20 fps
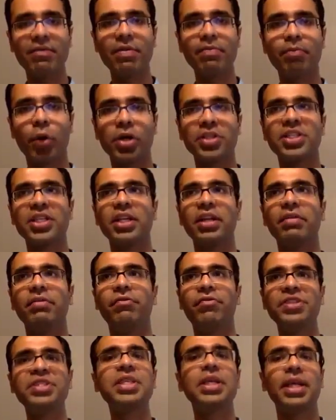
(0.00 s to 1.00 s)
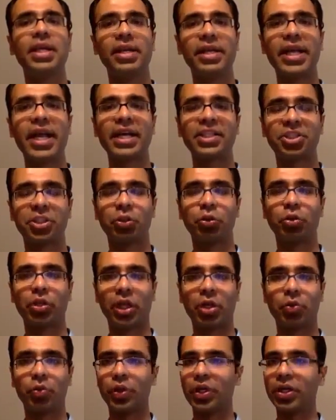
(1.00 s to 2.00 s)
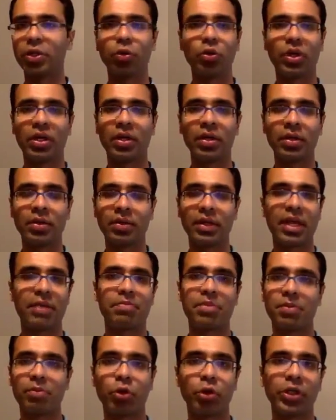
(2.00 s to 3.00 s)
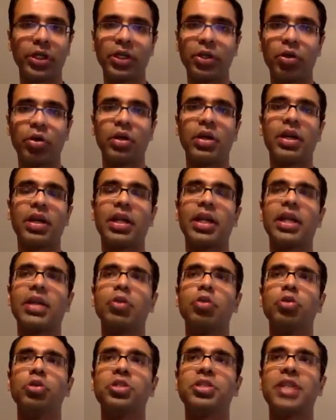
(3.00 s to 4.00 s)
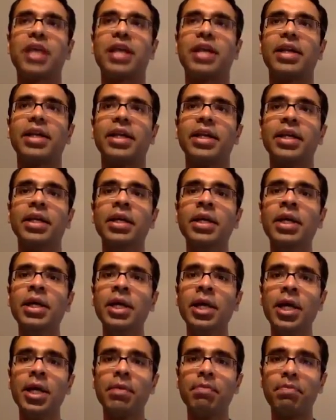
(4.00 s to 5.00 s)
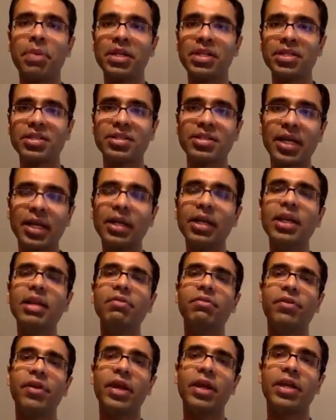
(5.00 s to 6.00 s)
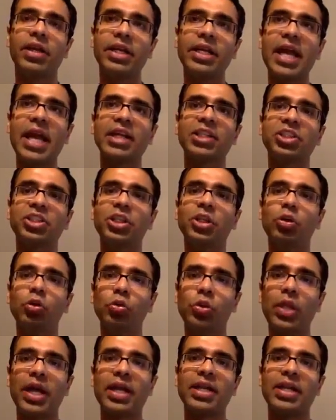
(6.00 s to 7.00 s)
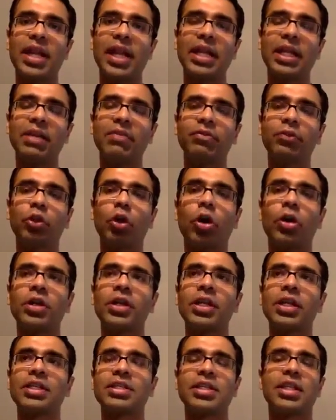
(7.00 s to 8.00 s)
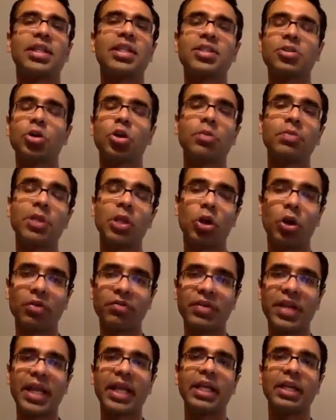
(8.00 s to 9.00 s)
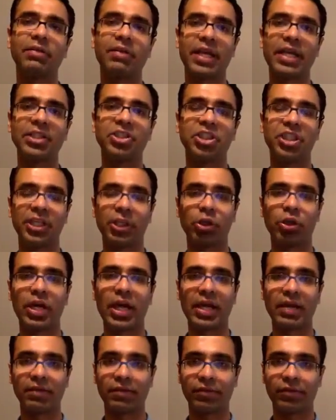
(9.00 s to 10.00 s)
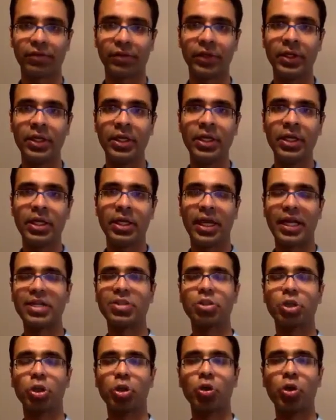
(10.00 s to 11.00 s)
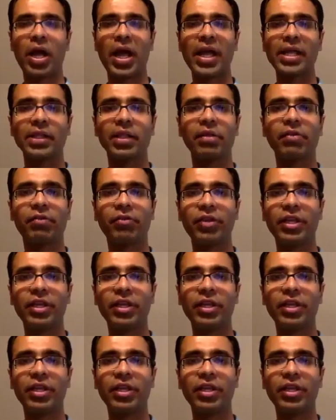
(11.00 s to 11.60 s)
a positive physical reaction to that work. You'll get promoted or get a good salary. But the subtle reaction to that negative thought is that there's going to be a lot of negative energy in your life, right? So you'll either